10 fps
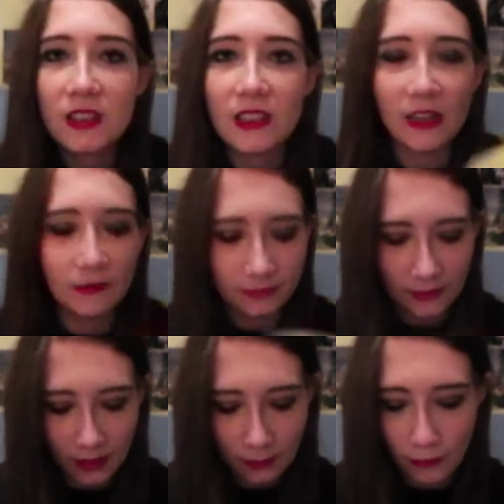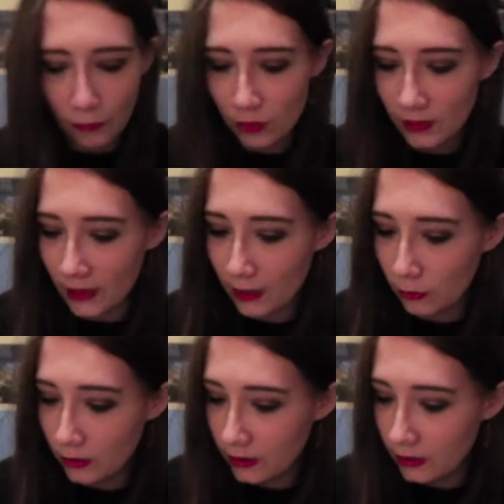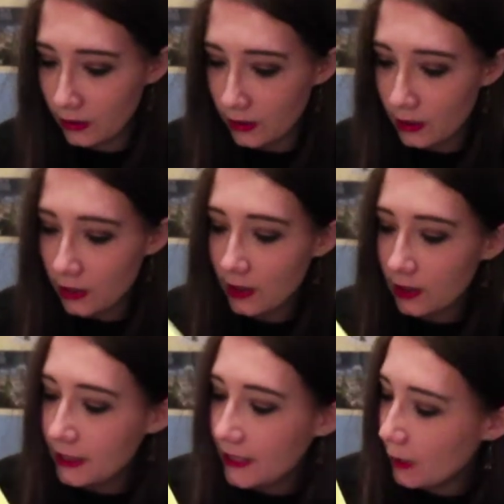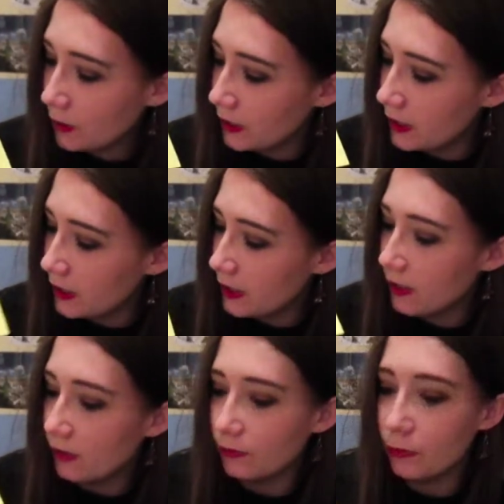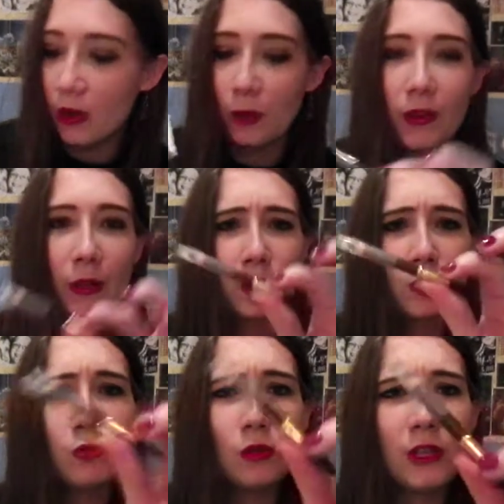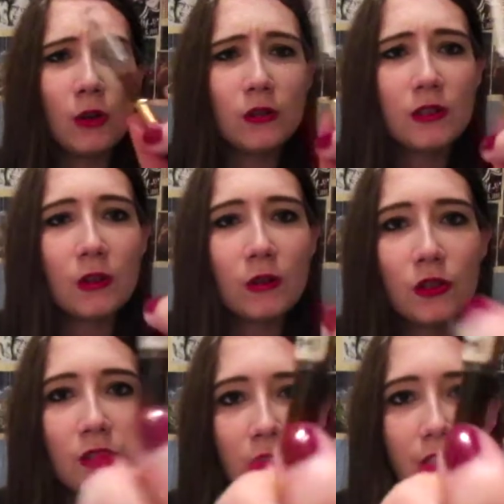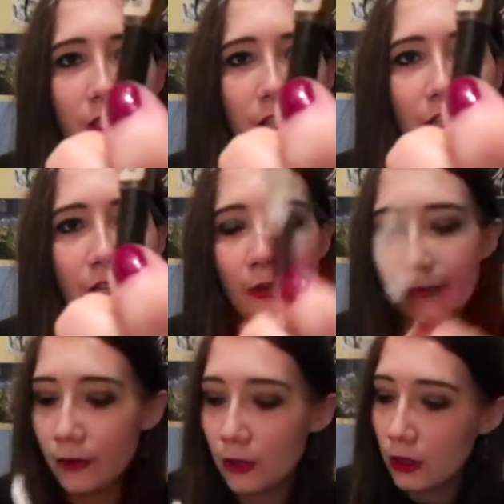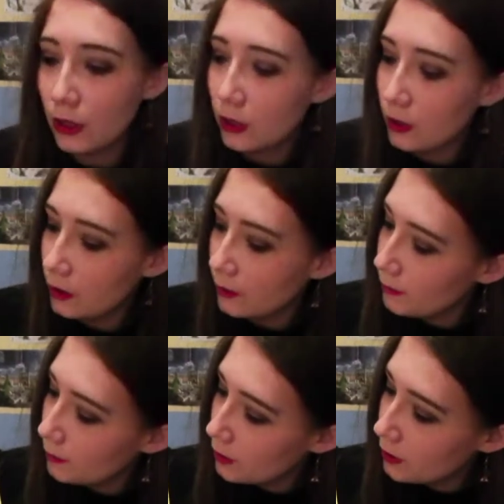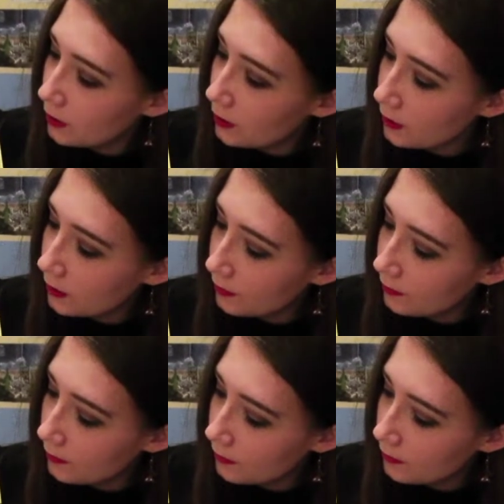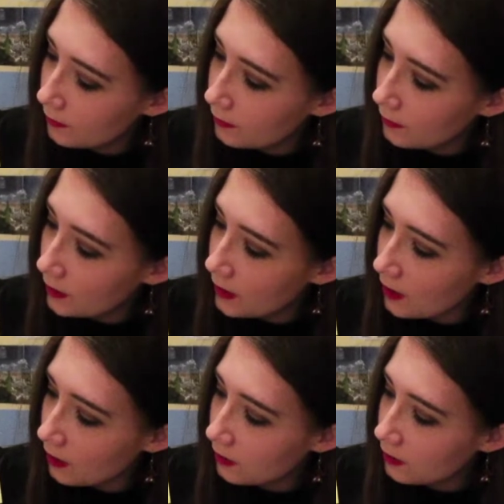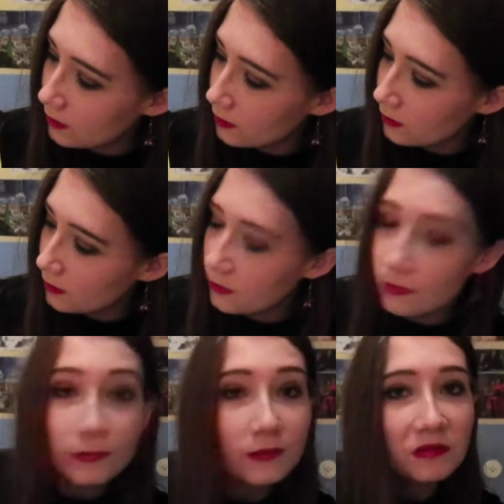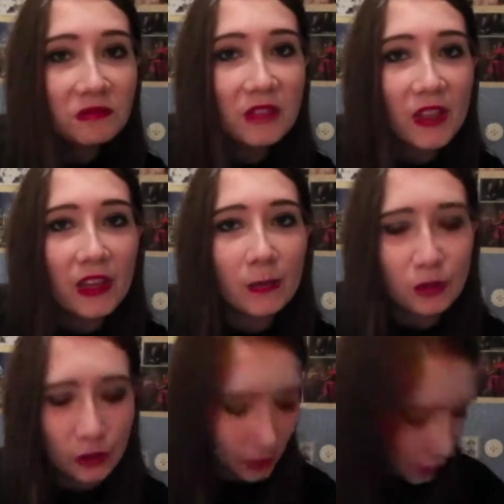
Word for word: Yeah, um, of course I only counted the um, part without the spoolie on, so just until here. But um, yeah, I think I'm doing a good